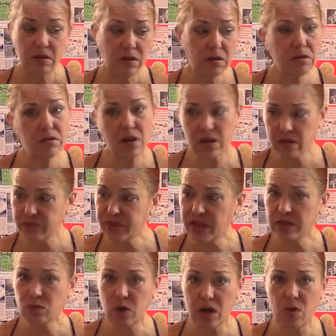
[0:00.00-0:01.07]
I was like, if
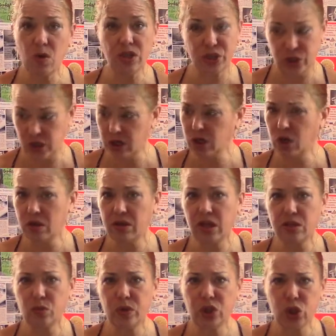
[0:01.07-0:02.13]
that's what he wants you to do,
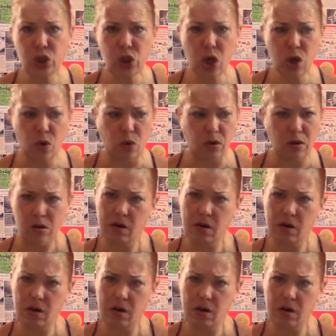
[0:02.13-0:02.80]
that's what you do.